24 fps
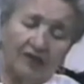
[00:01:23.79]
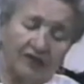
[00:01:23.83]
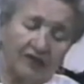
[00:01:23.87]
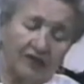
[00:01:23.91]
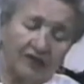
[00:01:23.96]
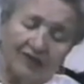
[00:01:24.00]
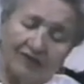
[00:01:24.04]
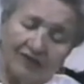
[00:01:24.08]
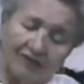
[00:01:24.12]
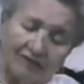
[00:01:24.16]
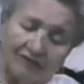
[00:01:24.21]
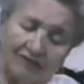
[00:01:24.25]

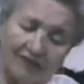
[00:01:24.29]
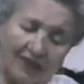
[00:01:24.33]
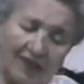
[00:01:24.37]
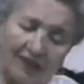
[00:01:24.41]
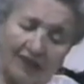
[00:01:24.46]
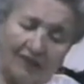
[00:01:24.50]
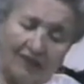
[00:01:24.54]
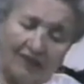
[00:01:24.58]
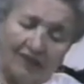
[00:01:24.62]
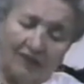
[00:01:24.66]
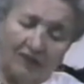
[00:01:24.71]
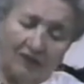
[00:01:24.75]
But
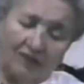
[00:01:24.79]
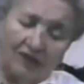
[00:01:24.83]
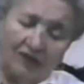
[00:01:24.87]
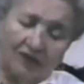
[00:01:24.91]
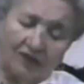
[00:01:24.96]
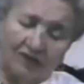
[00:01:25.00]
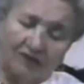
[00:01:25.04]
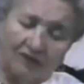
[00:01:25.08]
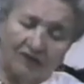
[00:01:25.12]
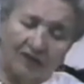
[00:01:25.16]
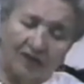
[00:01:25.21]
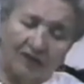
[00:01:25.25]
I didn't
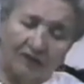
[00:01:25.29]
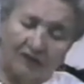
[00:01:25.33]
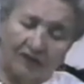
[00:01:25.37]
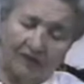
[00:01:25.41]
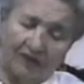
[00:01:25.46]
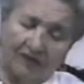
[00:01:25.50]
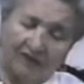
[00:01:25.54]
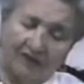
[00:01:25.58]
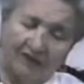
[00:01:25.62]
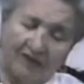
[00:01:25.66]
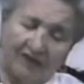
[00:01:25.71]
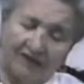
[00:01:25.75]
want to
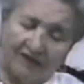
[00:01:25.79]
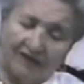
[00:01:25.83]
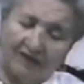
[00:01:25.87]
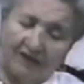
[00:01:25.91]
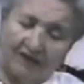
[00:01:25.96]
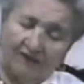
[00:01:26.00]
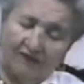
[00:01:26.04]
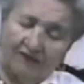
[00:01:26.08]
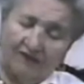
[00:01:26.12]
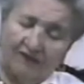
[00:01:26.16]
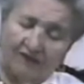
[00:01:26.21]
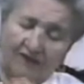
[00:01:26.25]
separate
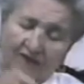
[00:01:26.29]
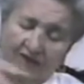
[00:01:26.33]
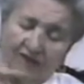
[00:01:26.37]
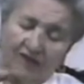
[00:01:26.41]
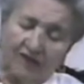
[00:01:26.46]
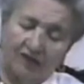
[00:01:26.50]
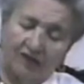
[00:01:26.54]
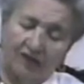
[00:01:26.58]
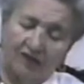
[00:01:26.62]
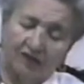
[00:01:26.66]
myself to